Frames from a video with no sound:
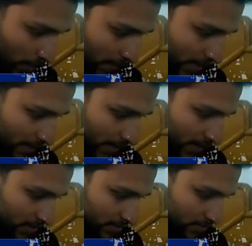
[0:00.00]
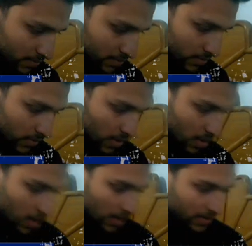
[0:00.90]
well played, man.
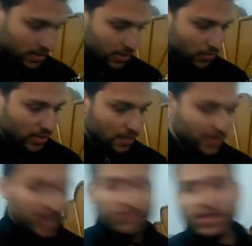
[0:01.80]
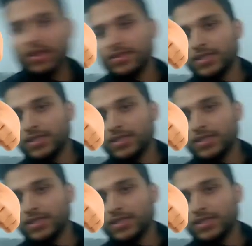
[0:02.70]
I mean, he really played well.